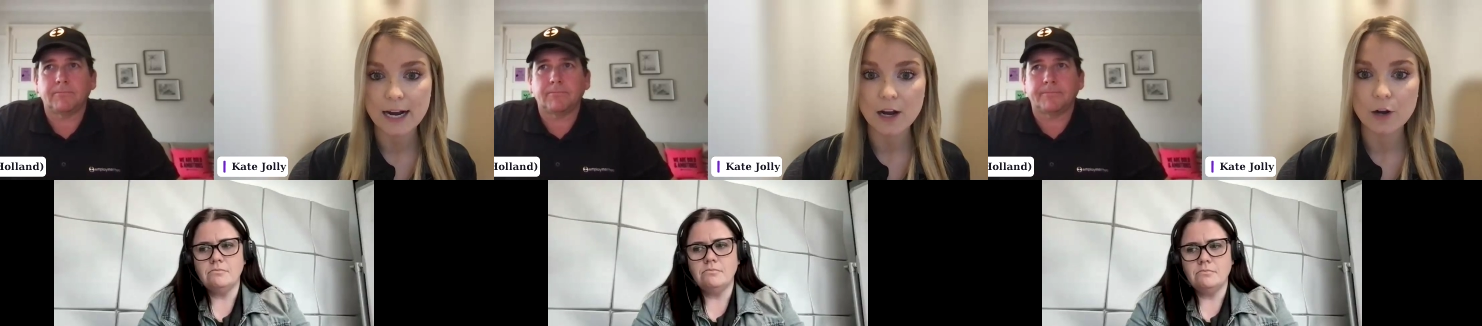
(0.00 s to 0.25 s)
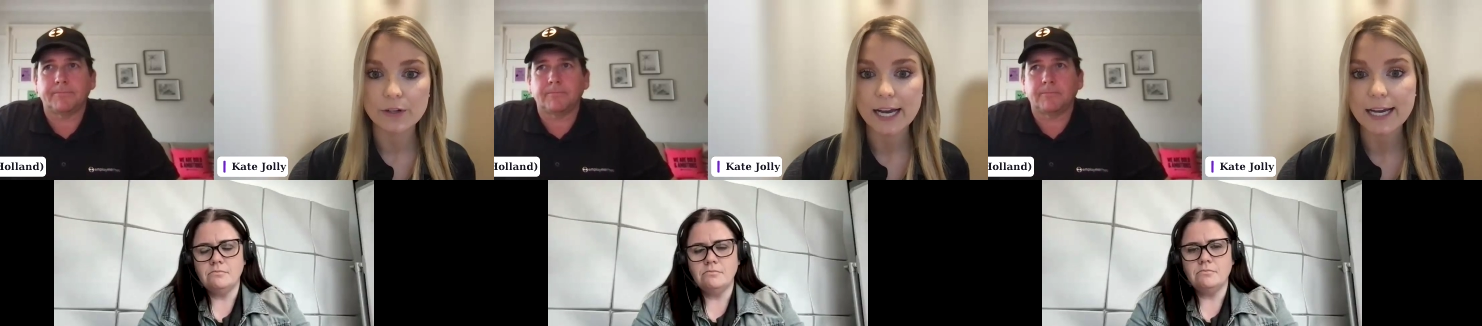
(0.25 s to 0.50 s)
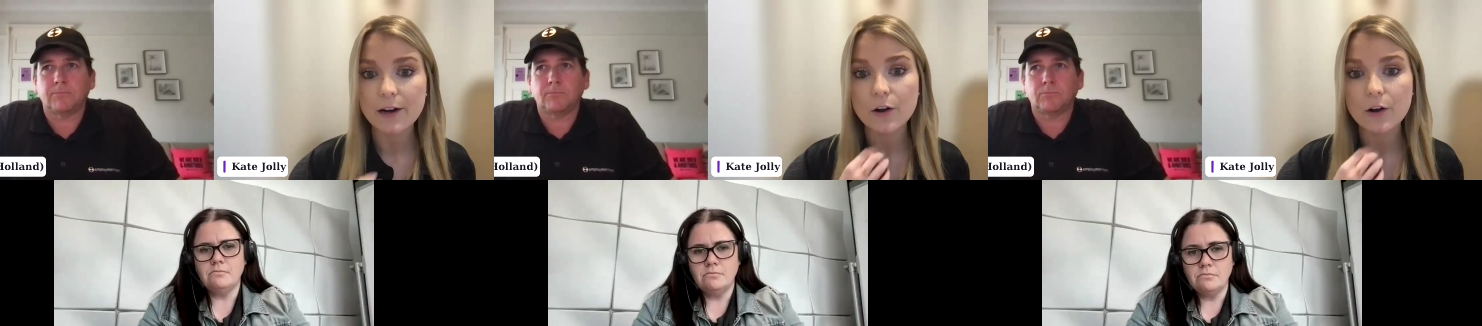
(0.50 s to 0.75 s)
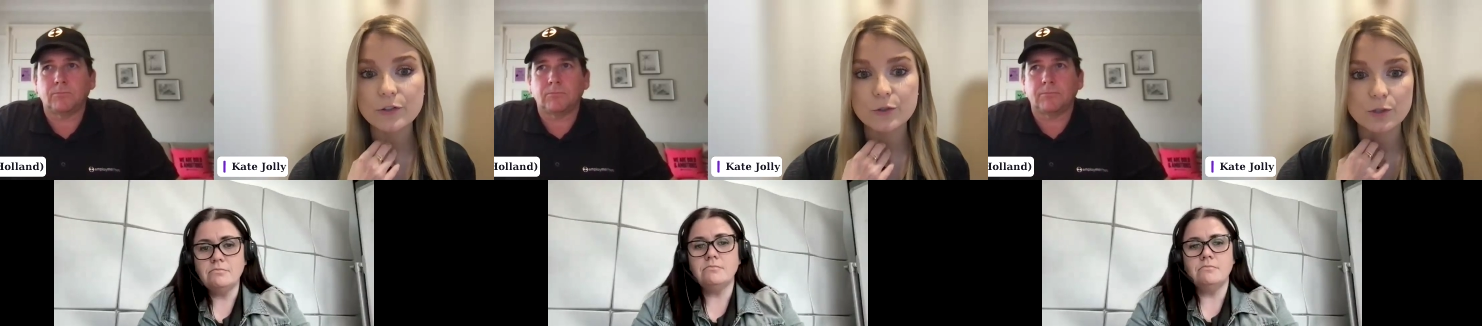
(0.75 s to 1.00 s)
Speaker 1: our uh,
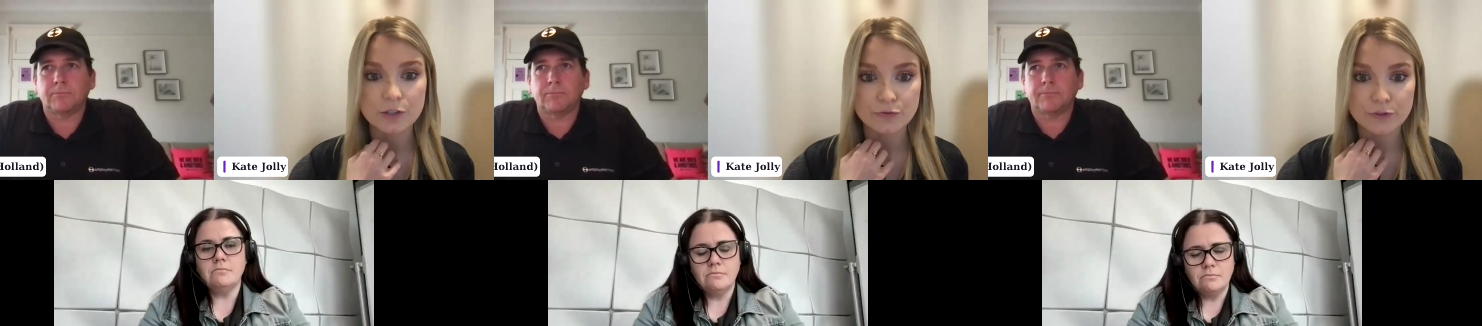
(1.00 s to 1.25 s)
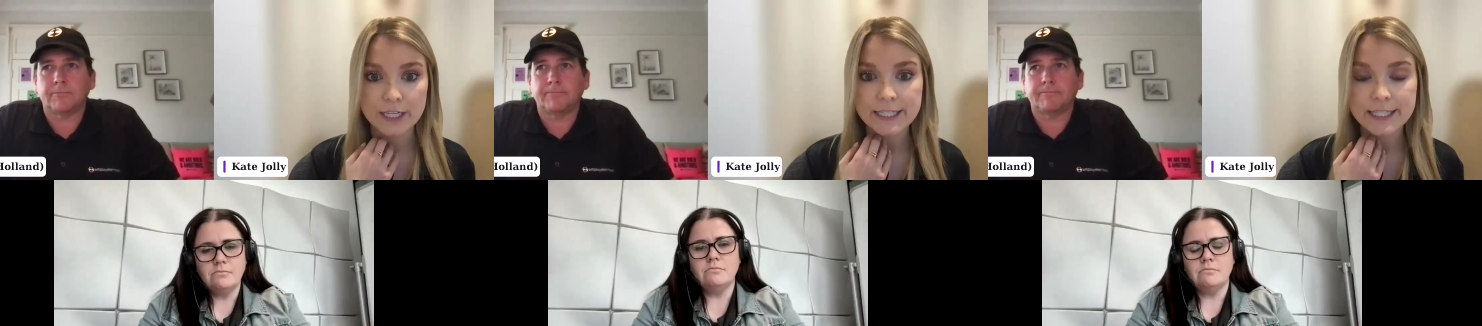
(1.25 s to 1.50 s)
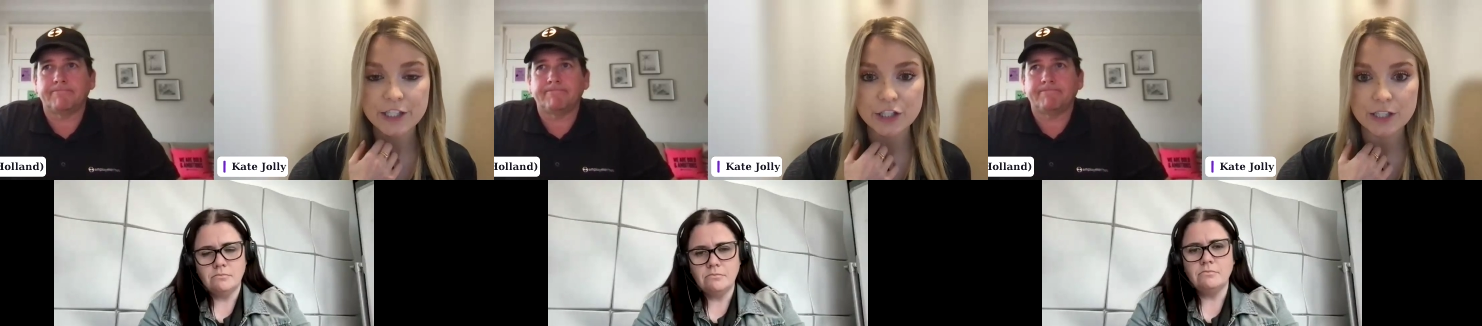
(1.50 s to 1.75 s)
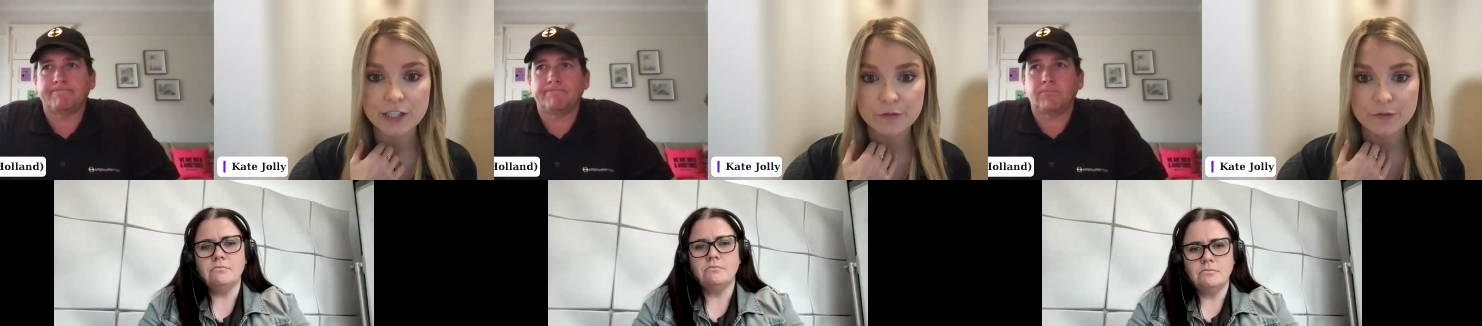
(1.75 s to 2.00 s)
OKRs or different
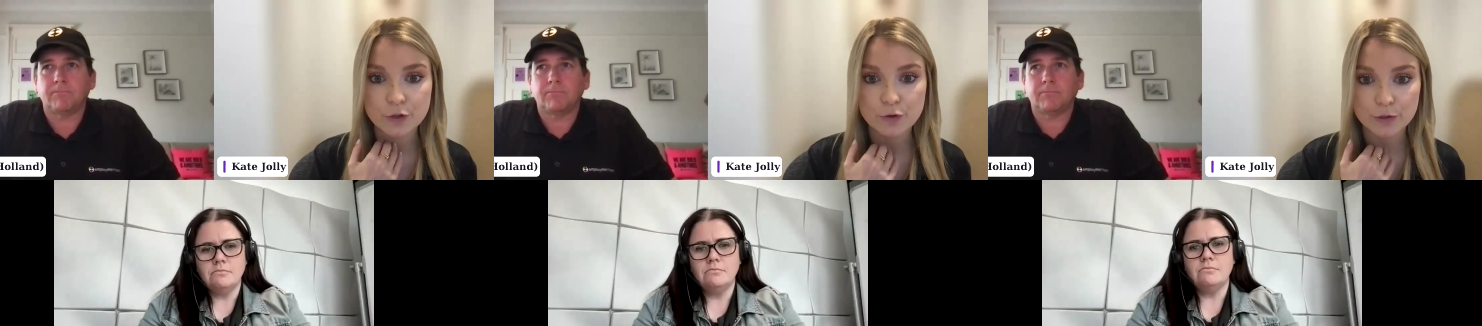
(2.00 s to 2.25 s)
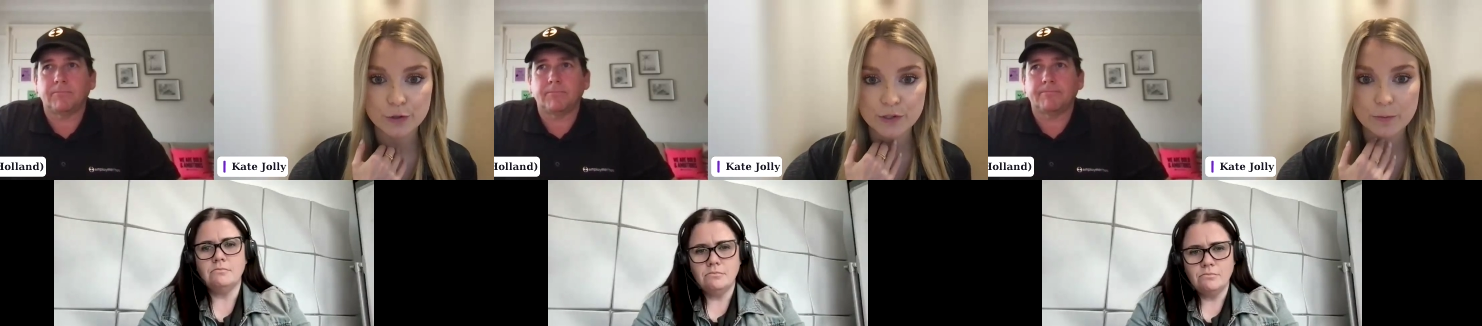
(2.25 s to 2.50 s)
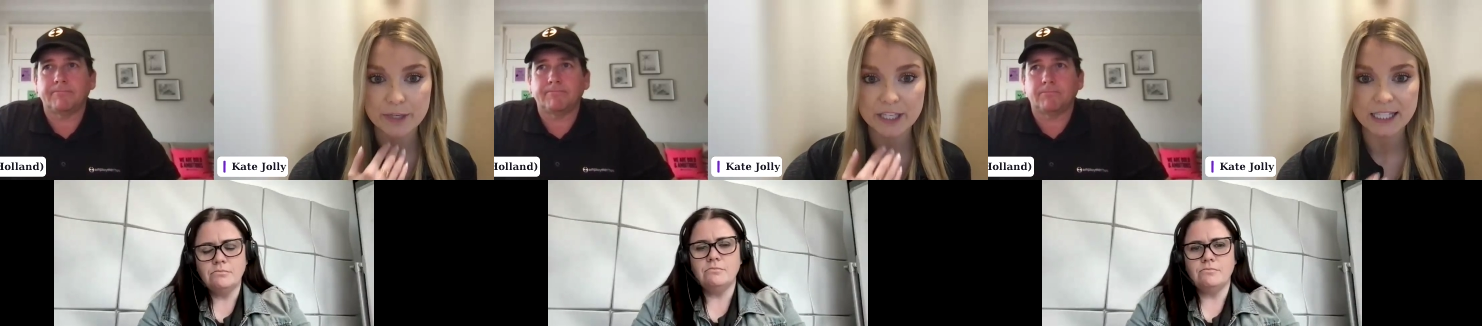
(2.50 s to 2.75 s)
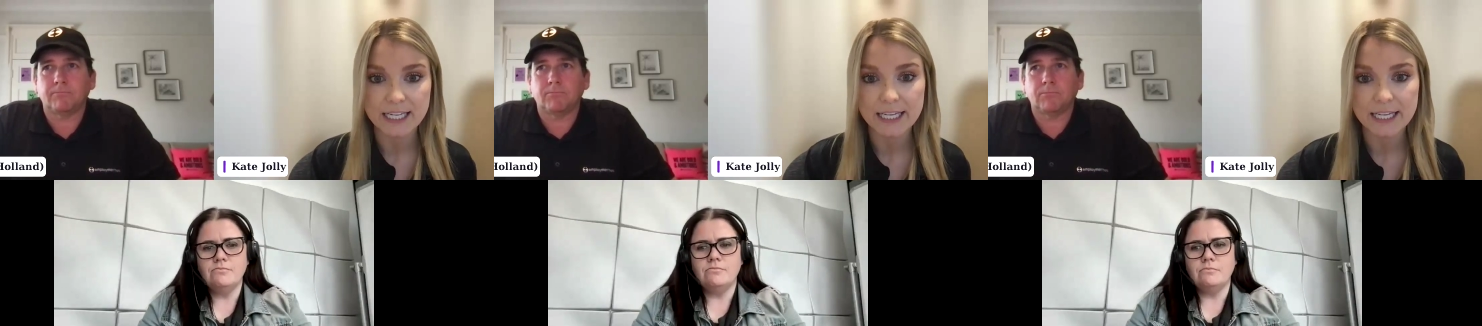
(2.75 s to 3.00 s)
initiatives across the
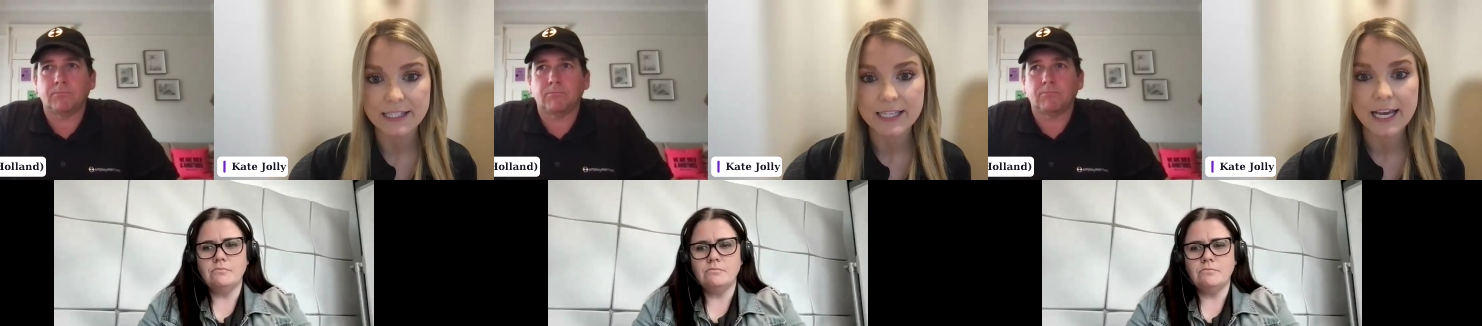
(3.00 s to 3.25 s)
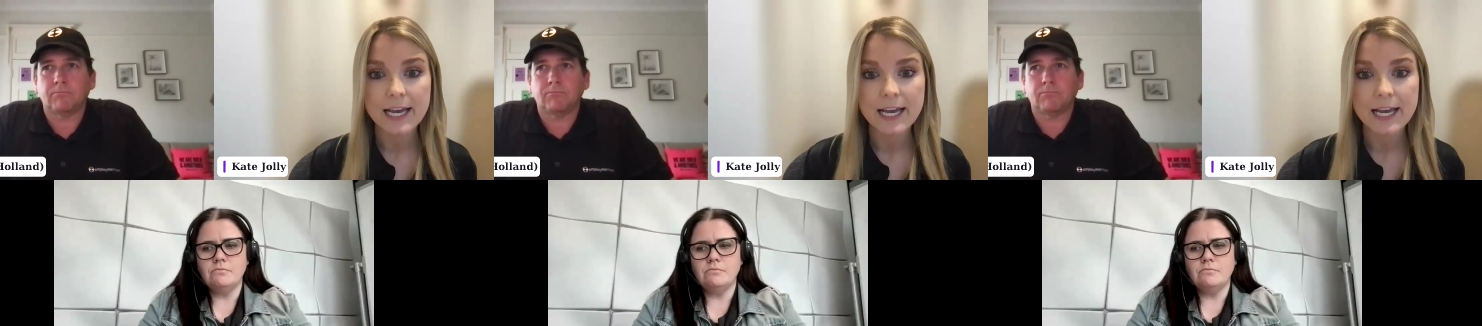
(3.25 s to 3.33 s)
business